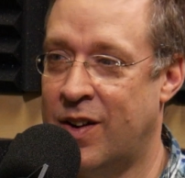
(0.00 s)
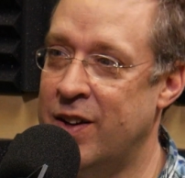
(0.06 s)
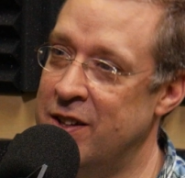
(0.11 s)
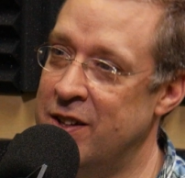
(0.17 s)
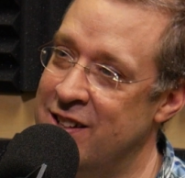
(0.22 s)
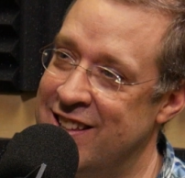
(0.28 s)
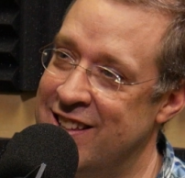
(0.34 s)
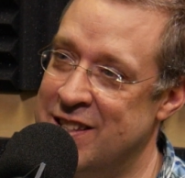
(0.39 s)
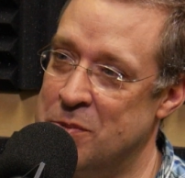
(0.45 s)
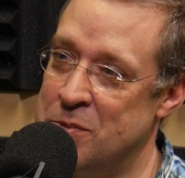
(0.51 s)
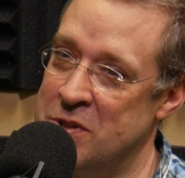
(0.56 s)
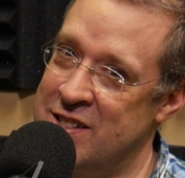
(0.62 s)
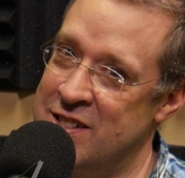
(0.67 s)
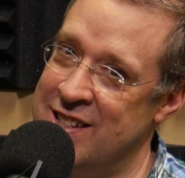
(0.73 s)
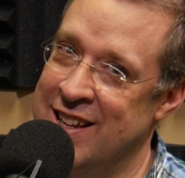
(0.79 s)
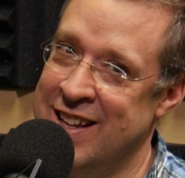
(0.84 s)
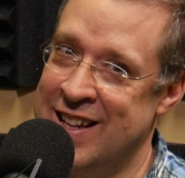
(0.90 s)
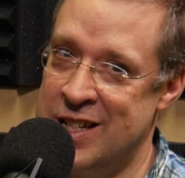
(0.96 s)
Oh, you, I don't
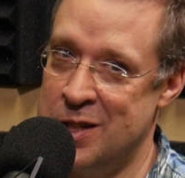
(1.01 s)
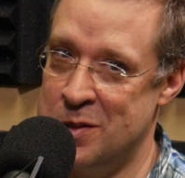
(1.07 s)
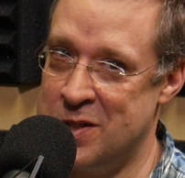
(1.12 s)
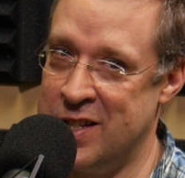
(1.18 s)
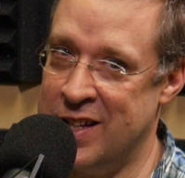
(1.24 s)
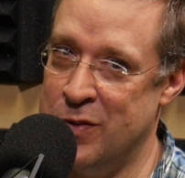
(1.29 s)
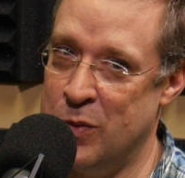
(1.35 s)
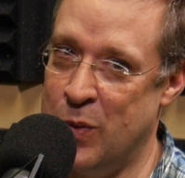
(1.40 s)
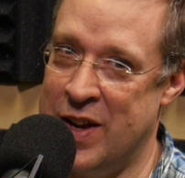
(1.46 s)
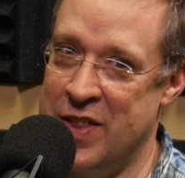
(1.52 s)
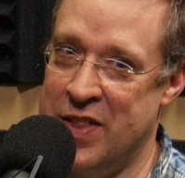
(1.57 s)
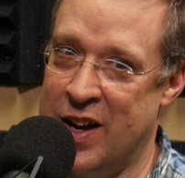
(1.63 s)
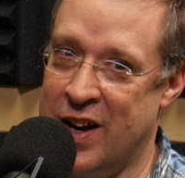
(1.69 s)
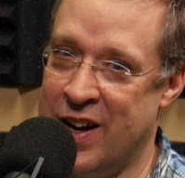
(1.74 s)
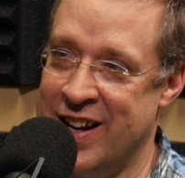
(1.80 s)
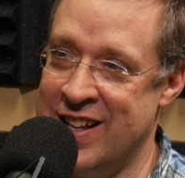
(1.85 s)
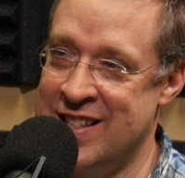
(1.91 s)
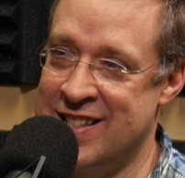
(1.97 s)
remember. Just, just oh, to give away there.
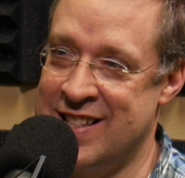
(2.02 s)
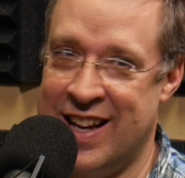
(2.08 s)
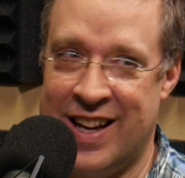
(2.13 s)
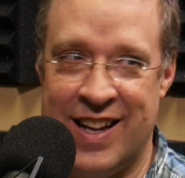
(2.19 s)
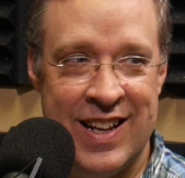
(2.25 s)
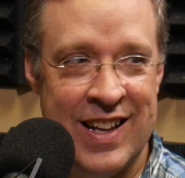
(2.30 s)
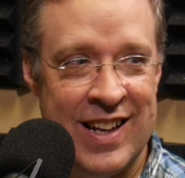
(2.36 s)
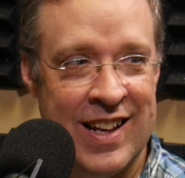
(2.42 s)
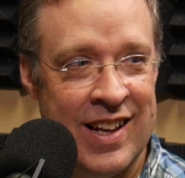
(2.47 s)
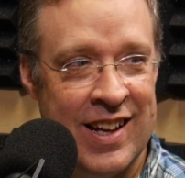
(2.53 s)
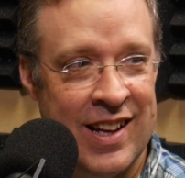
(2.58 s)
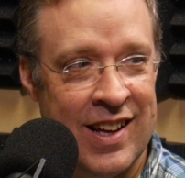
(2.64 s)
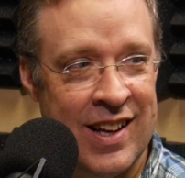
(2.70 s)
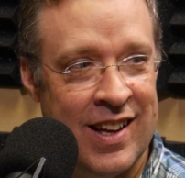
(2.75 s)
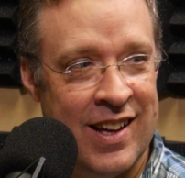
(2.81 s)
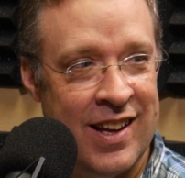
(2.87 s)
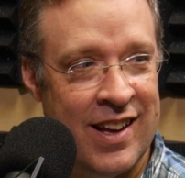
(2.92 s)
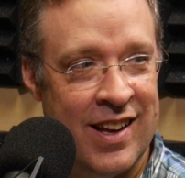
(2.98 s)
Oh. The veil
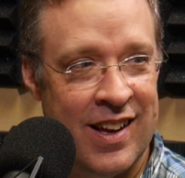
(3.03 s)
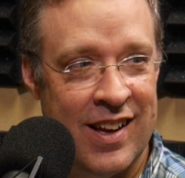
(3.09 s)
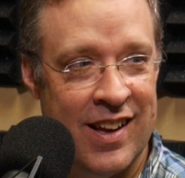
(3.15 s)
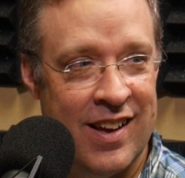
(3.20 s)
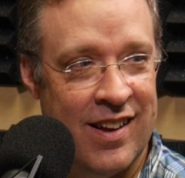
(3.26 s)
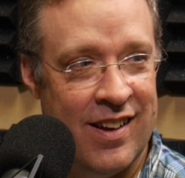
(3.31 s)
been lifted.